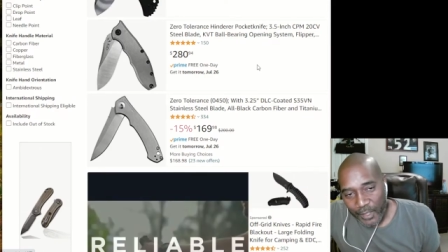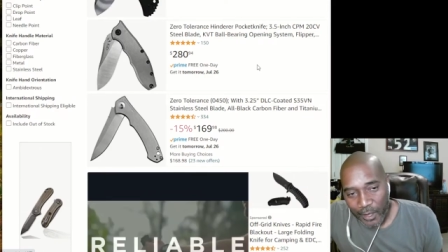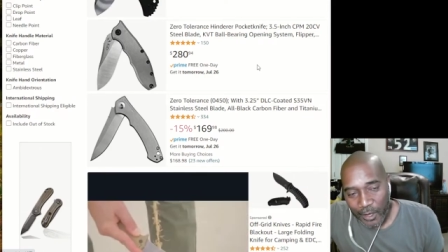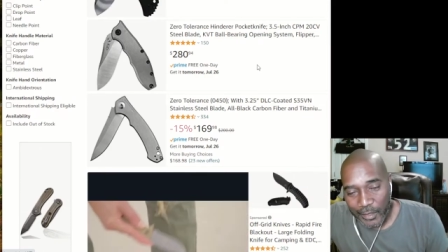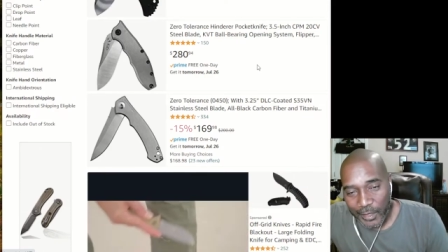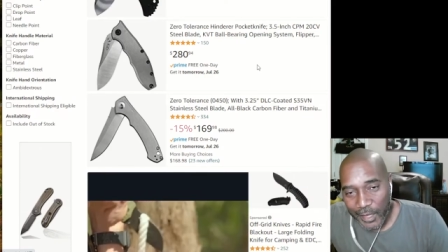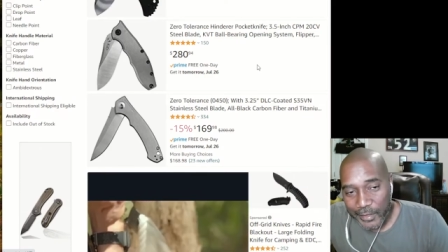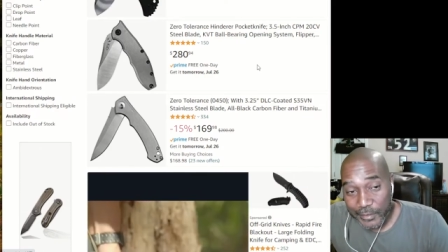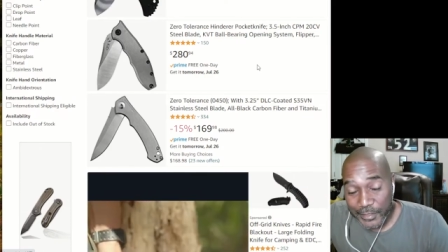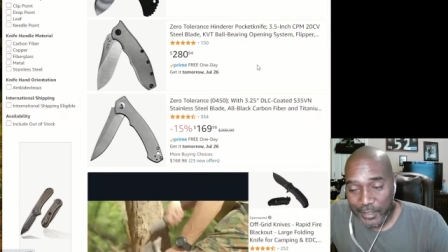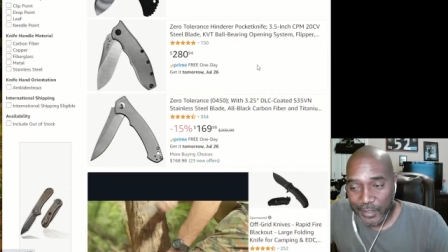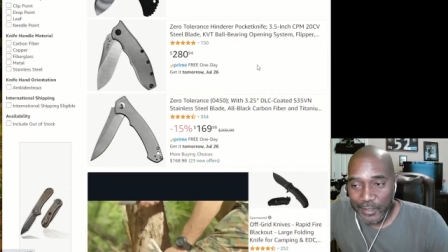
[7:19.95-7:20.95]
online, you
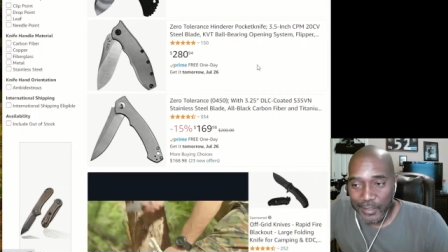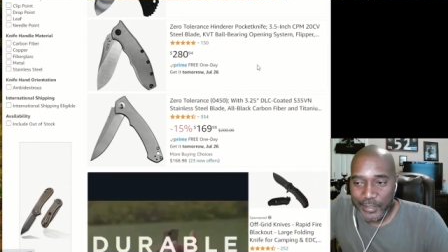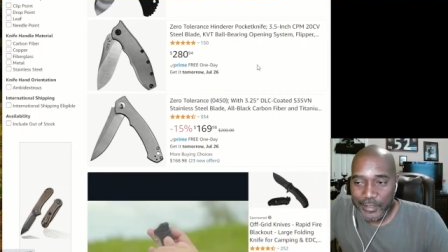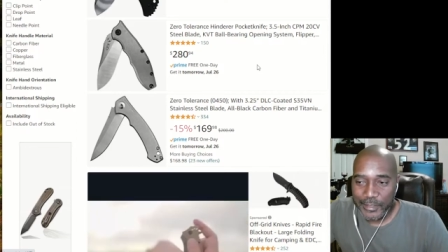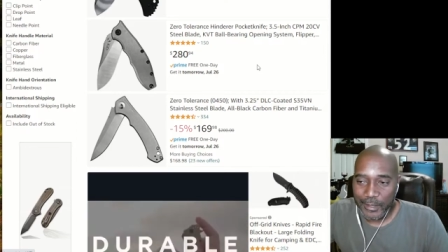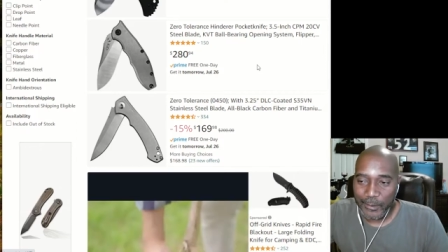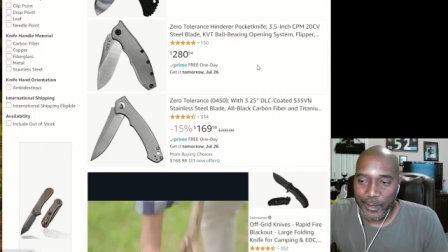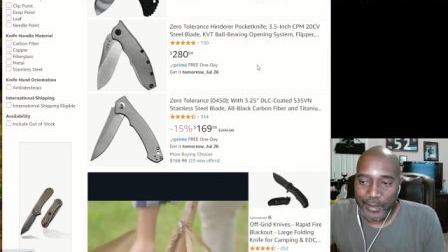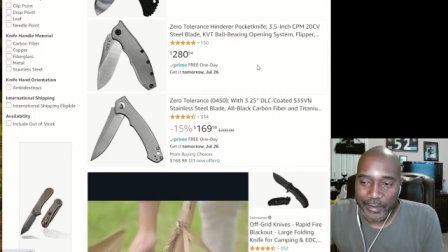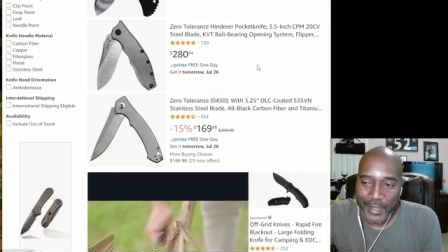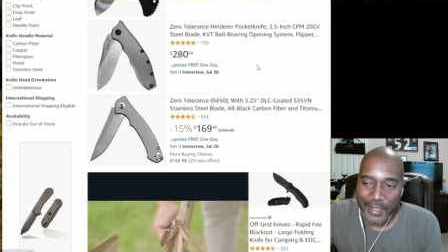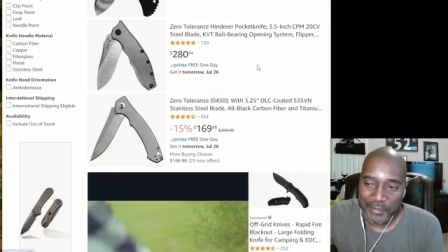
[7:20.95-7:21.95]
start
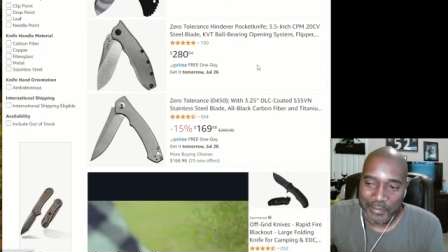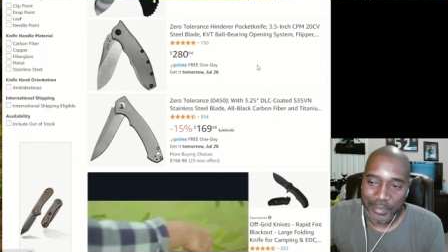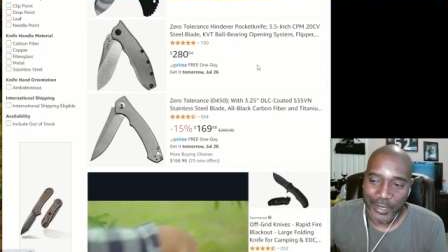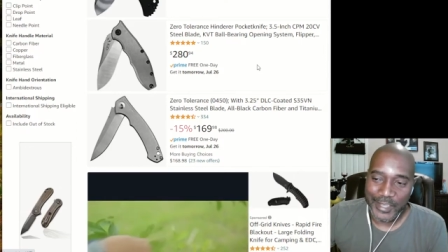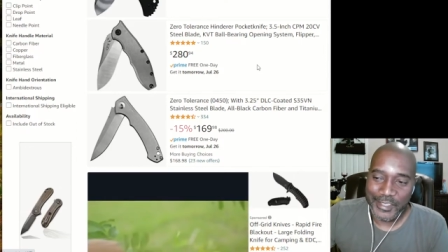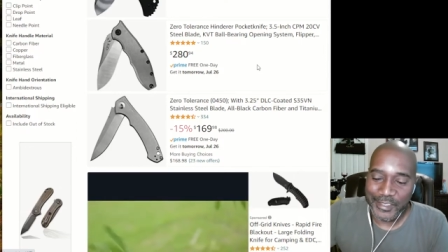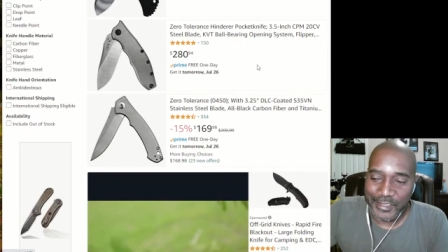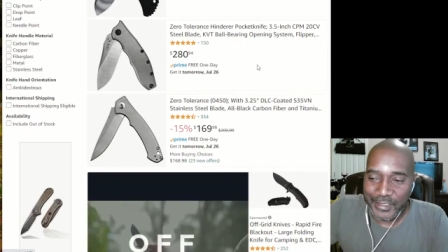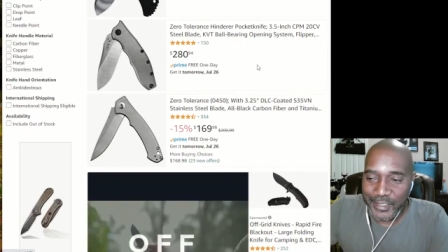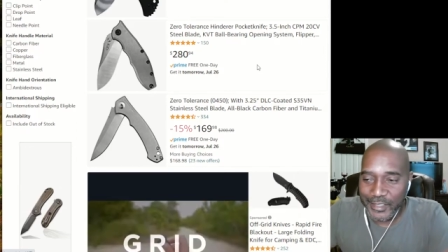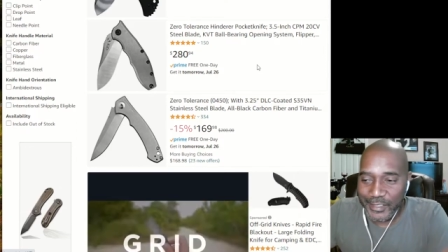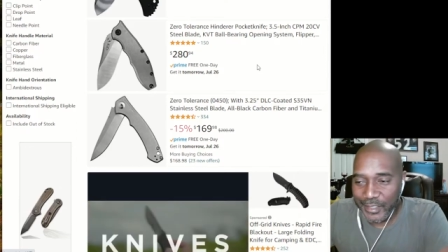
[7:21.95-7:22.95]
recognizing prices and
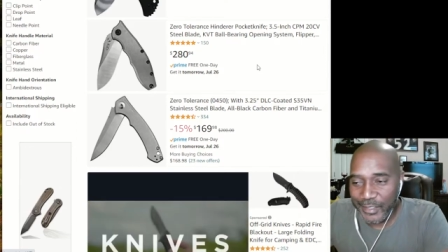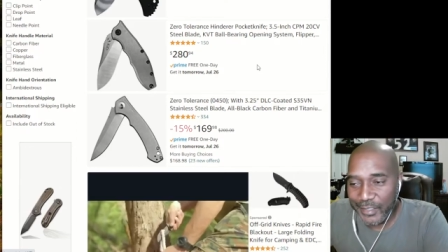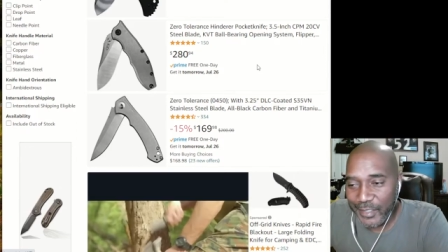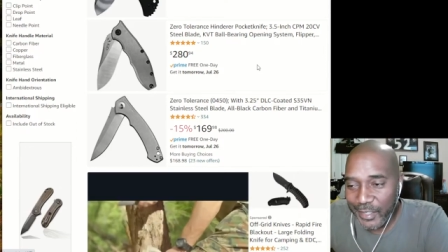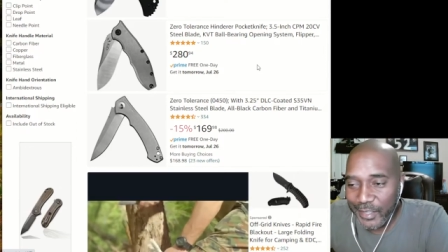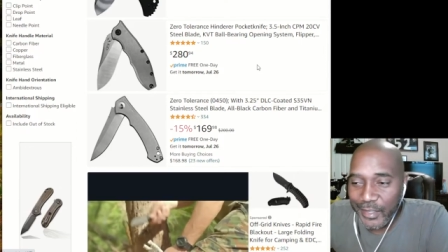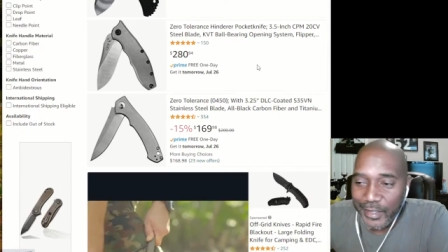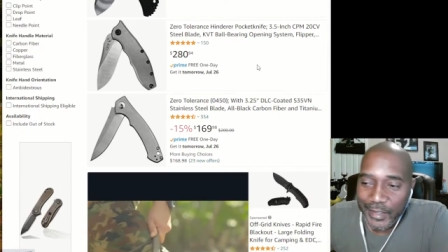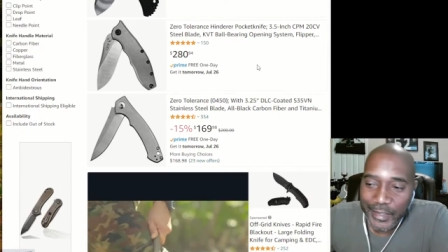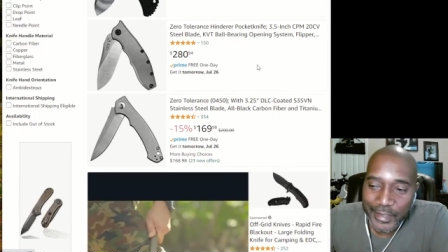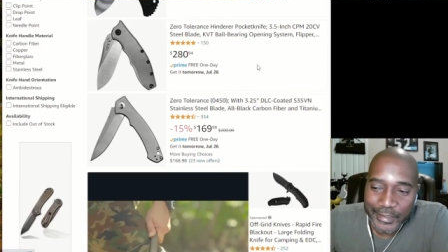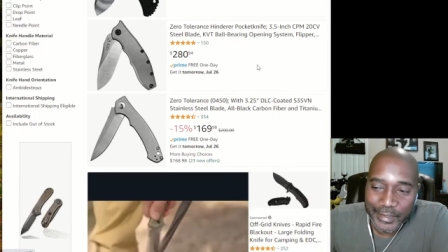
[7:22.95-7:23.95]
things like that,
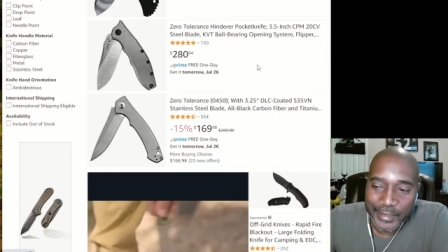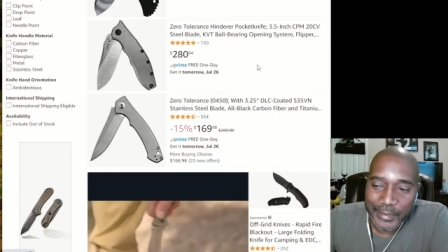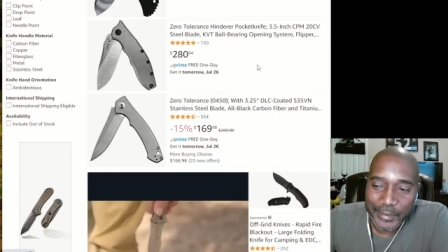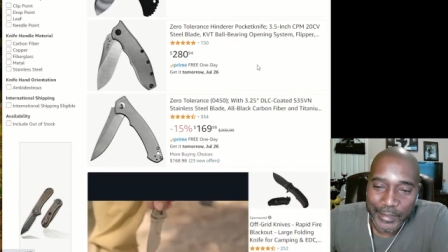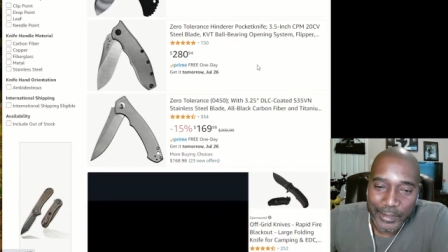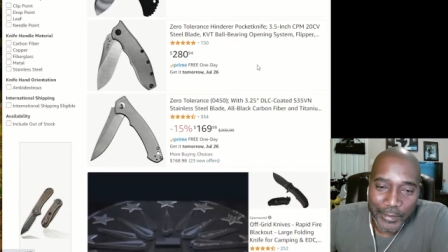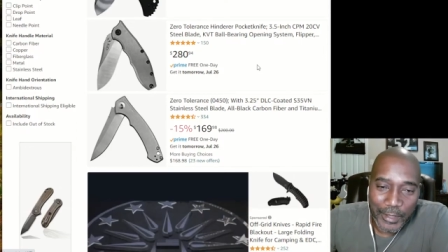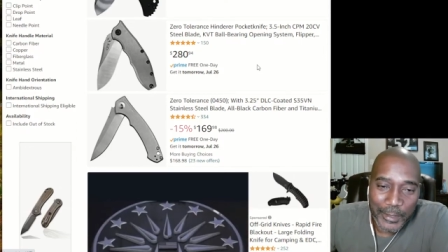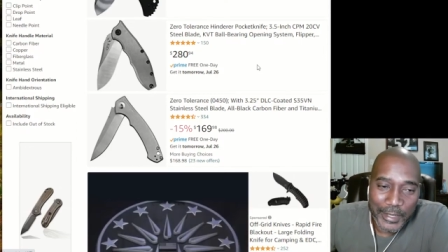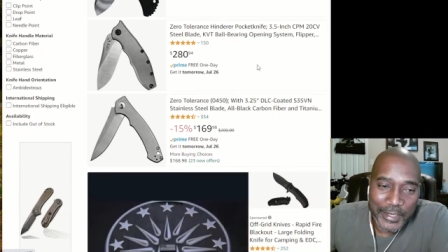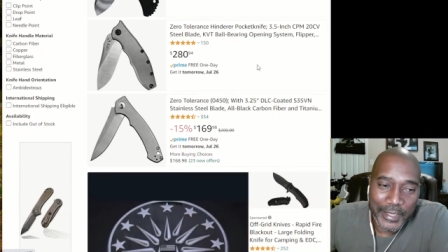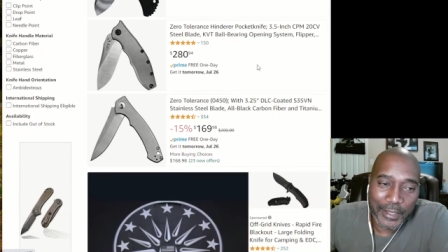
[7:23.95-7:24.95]
and you'll know a
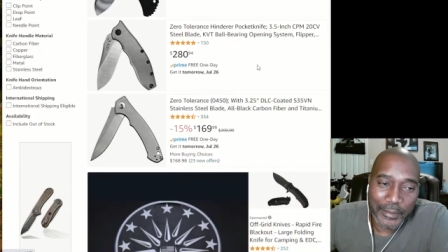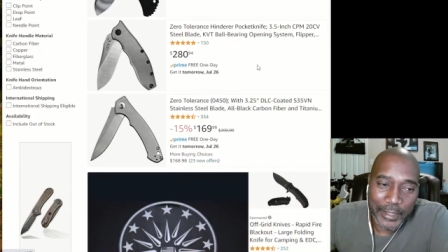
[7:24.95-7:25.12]
deal.